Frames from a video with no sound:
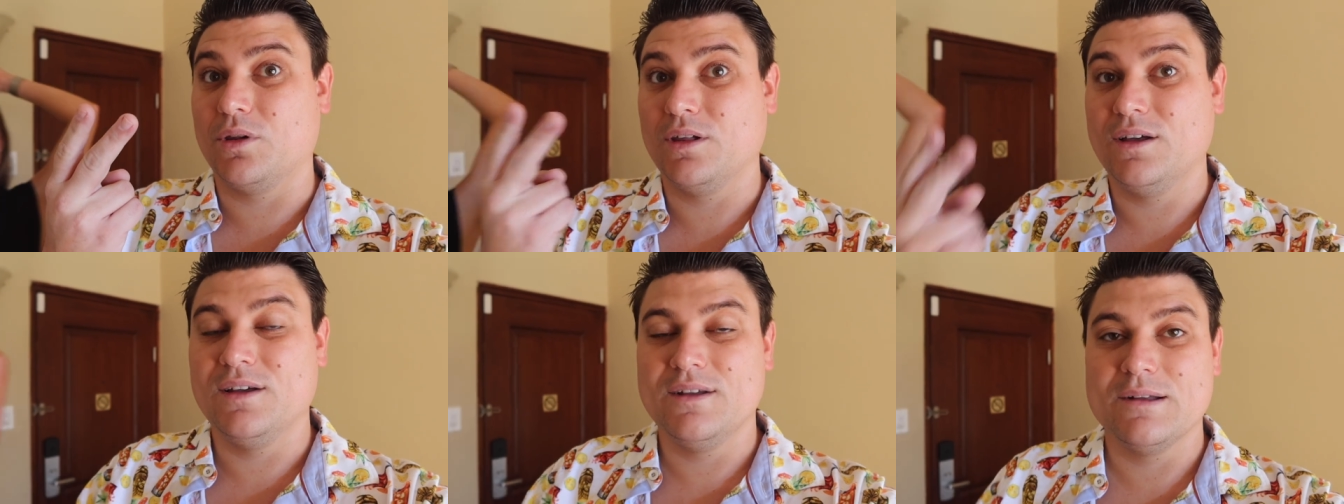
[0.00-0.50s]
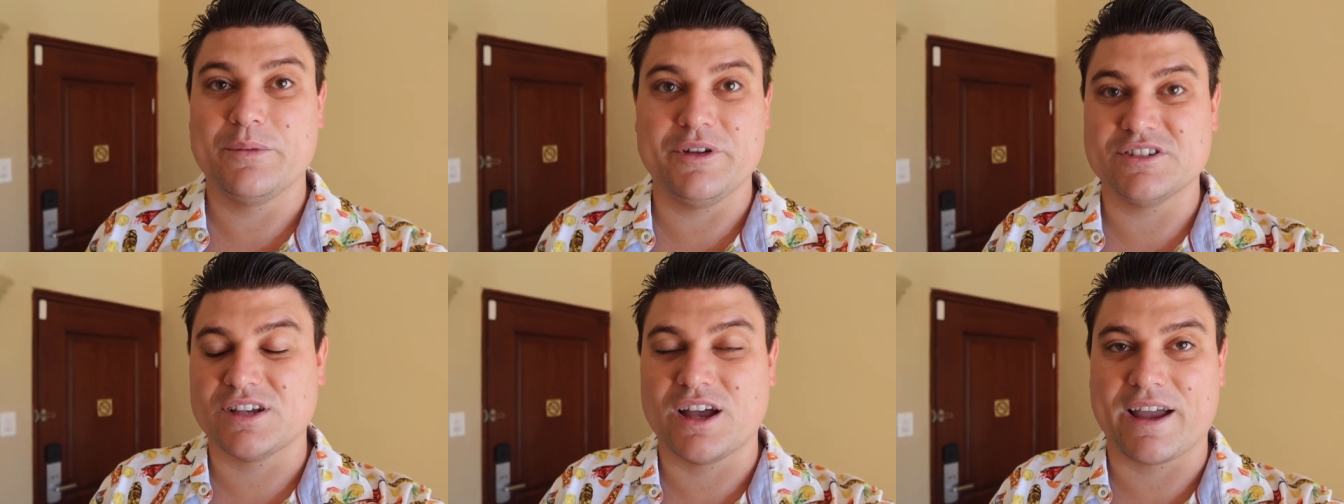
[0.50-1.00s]
Nothing. We
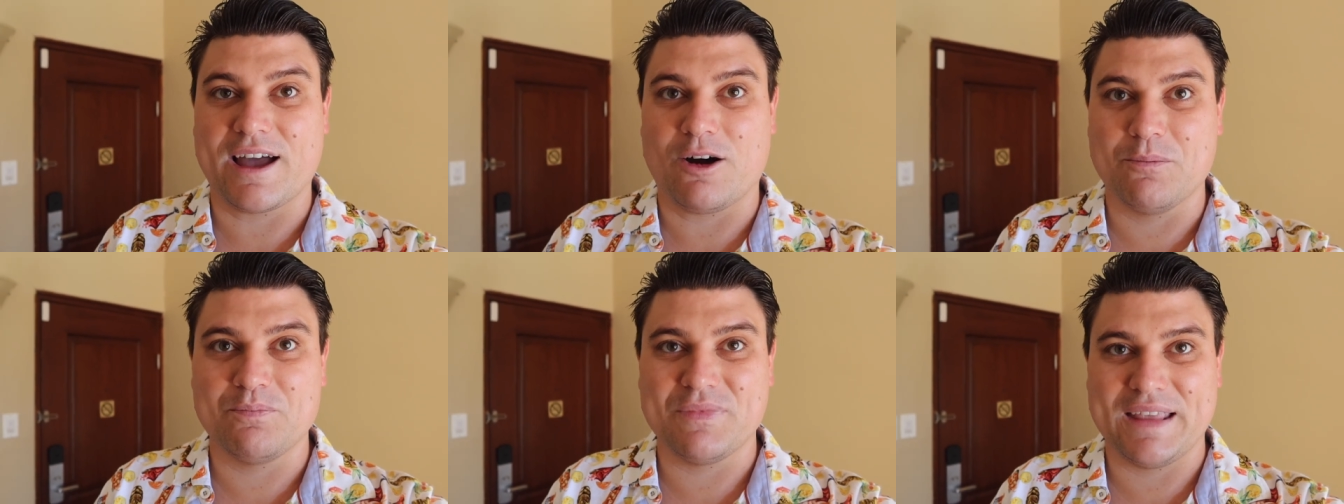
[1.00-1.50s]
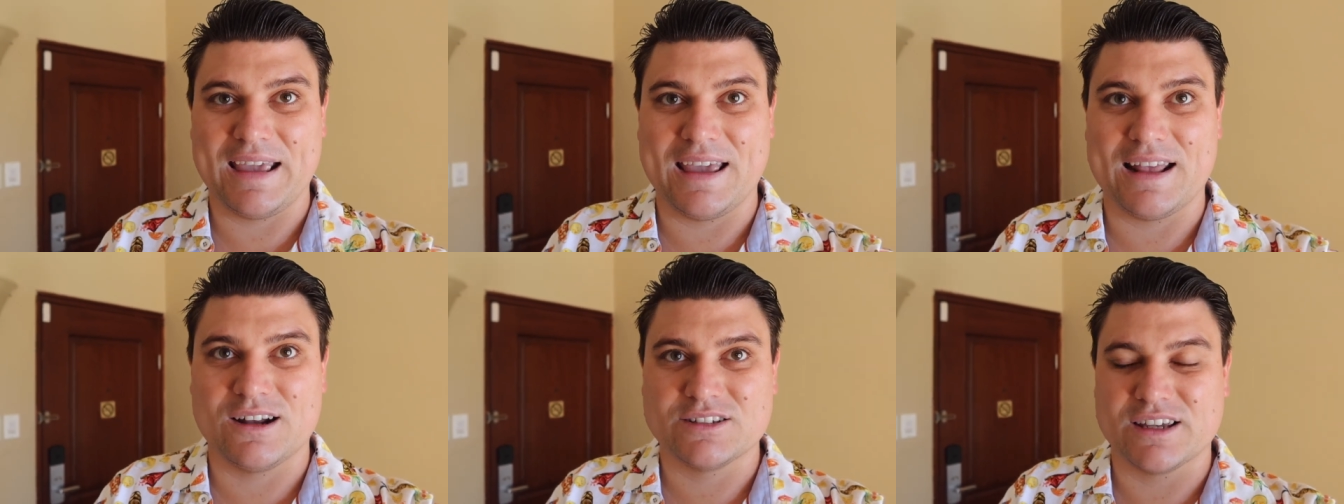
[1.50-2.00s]
just hung out
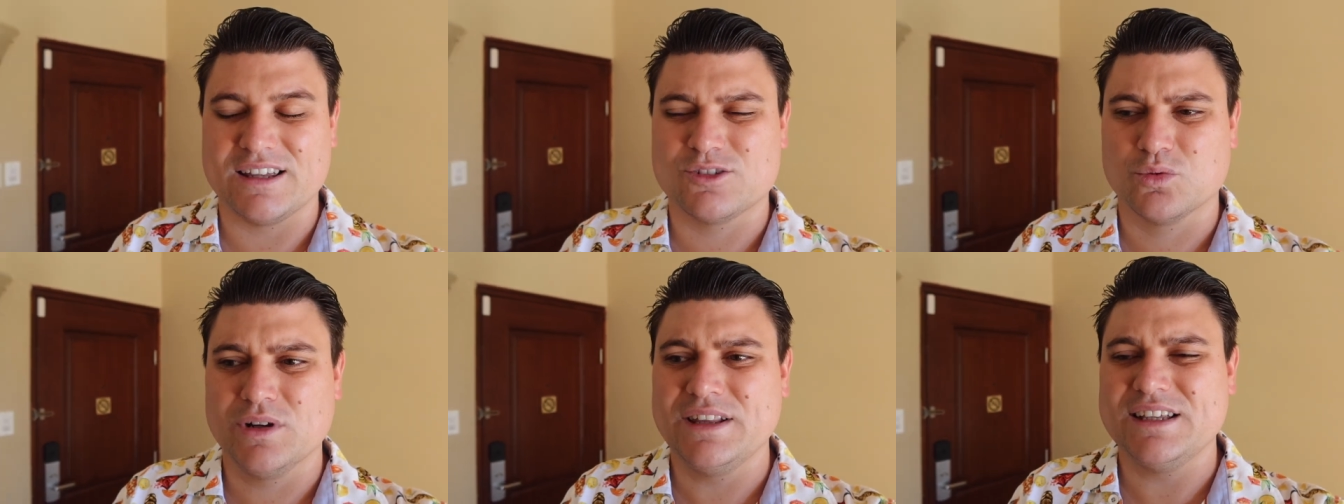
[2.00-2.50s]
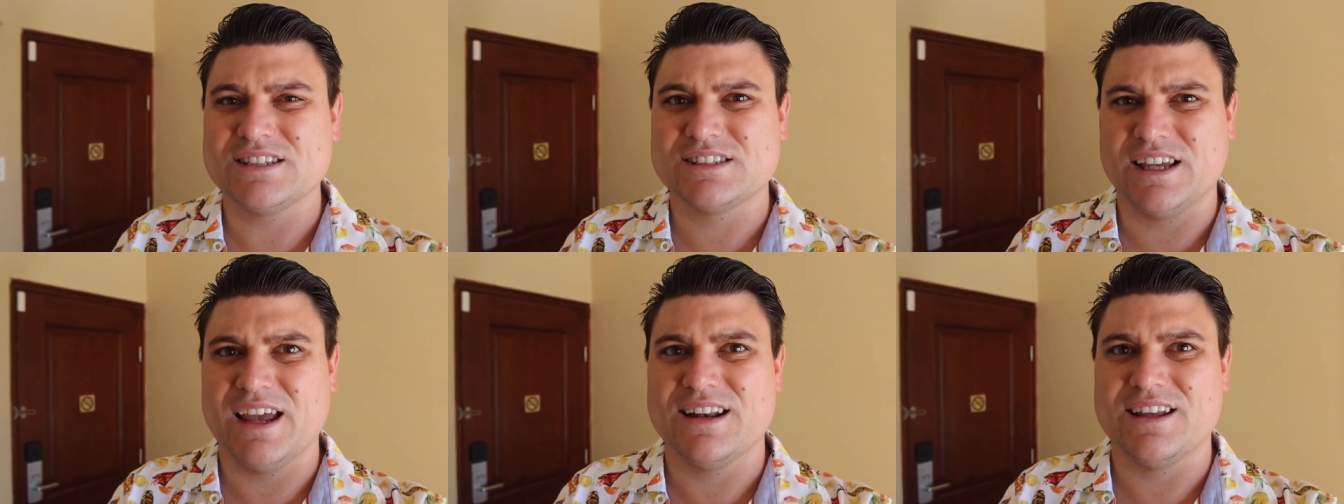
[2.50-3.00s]
and I was like, it's really
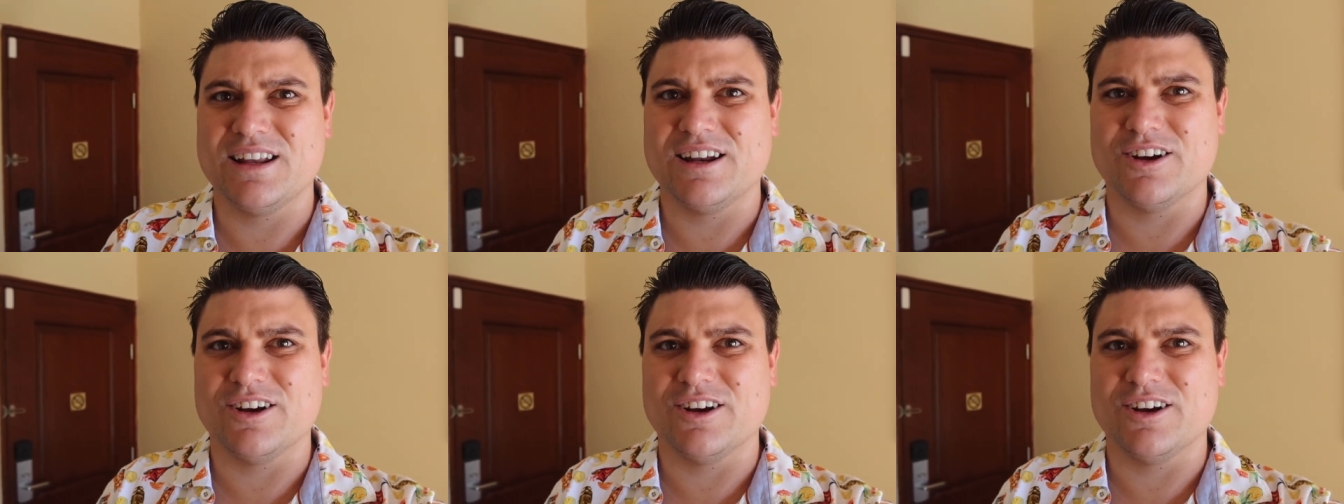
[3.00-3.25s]
sandy in